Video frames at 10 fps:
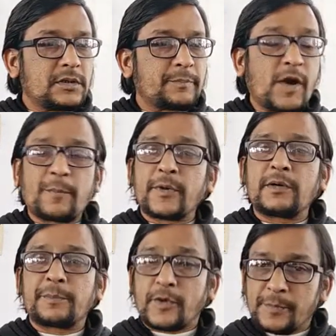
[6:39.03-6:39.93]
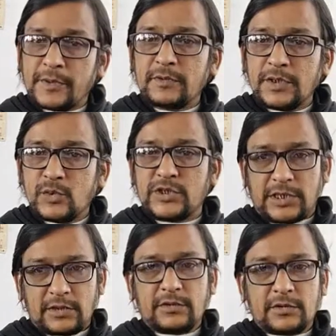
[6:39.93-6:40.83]
proper
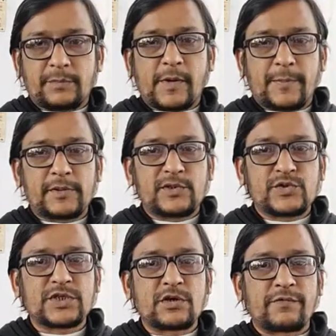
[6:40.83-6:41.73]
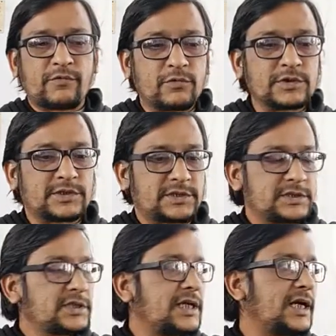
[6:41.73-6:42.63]
using of words,
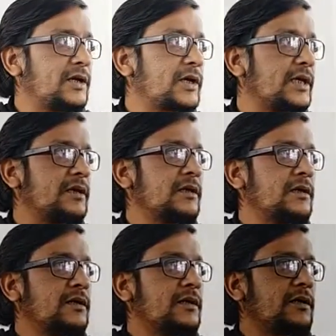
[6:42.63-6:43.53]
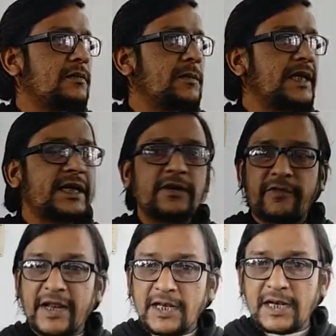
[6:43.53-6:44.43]
okay, in
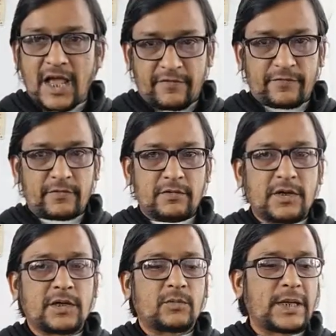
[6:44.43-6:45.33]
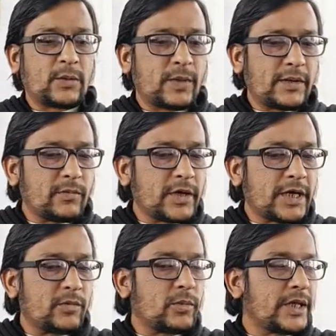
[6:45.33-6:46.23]
daily life.
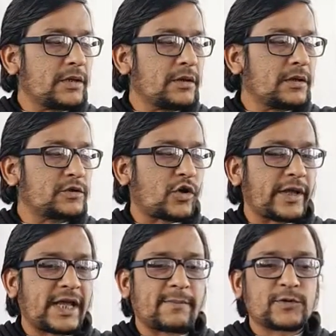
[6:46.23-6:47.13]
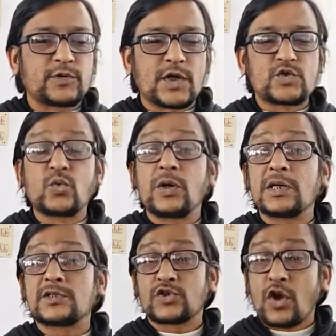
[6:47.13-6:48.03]
When we talking about
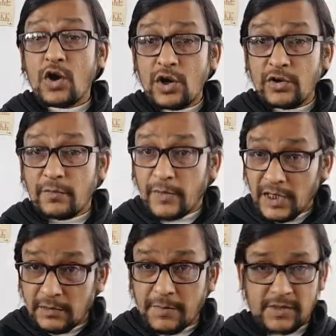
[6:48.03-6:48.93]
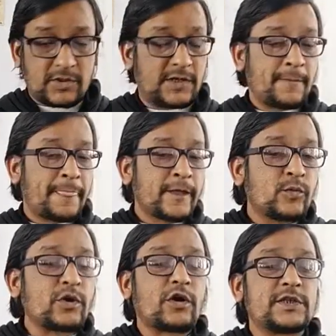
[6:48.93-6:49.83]
sugar, salt, or milk powder,
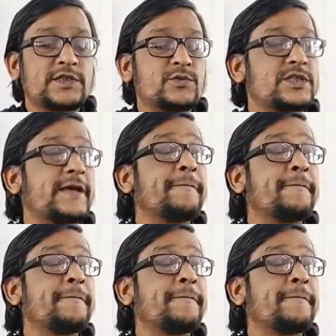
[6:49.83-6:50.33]
we always use